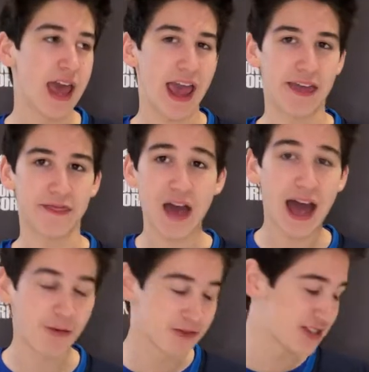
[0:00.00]
and
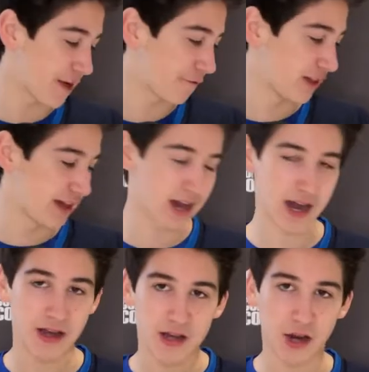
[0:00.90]
that was definitely
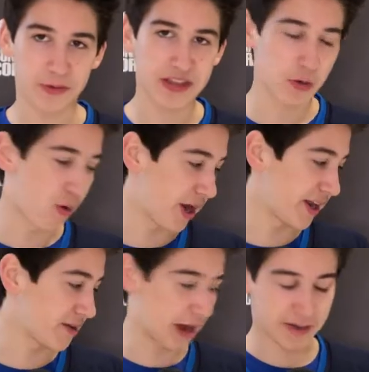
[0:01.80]
not what they
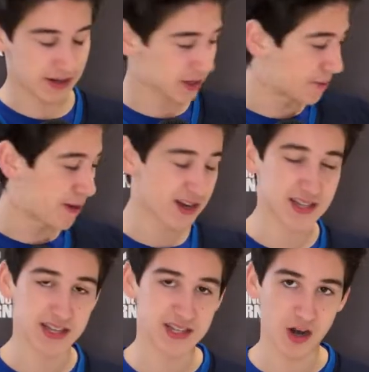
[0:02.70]
wanted. I mean, compared to
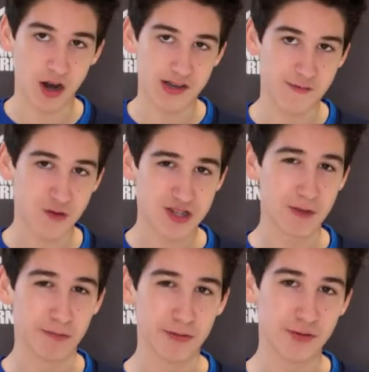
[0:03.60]
the Stars versus the
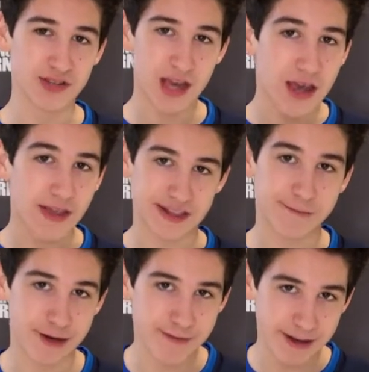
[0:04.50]
Blues, that's a
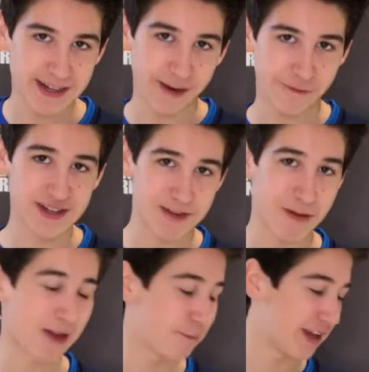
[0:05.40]
pretty big difference in
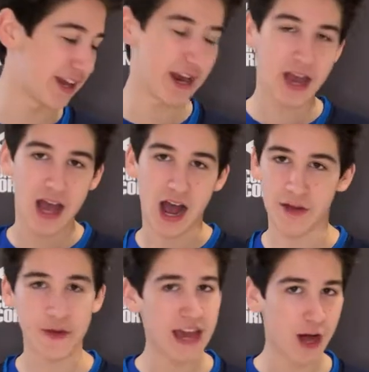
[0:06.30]
my opinion.
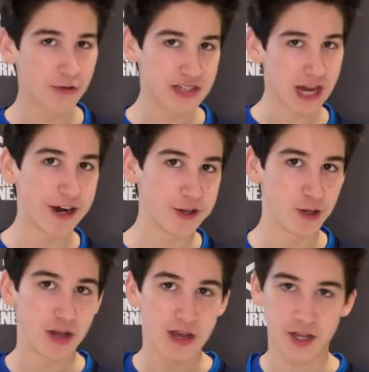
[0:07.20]
They held the
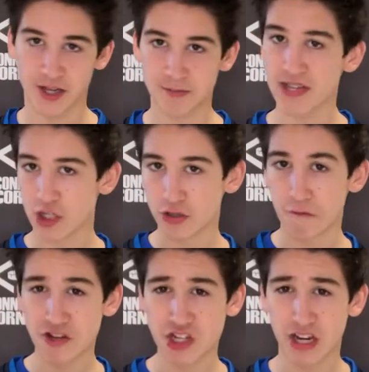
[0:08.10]
title, the Central
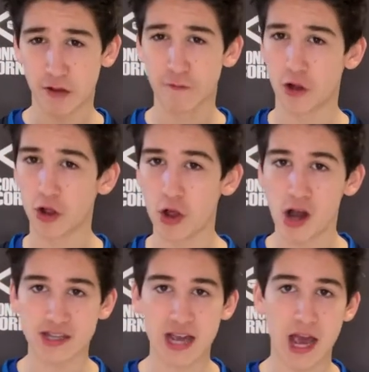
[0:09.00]
Division title, for a
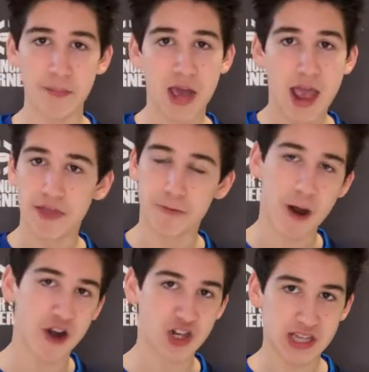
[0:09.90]
long time, and the
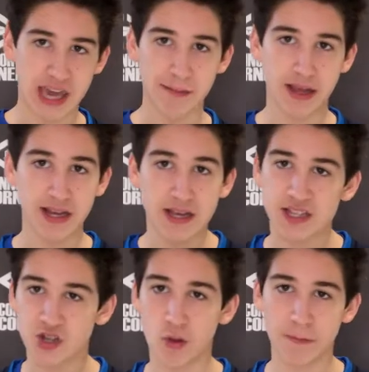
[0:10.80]
Predators came in,
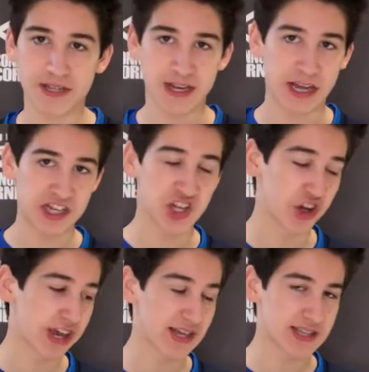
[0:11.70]
swept in, and
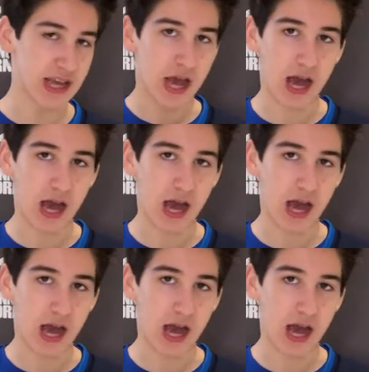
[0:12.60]
took it,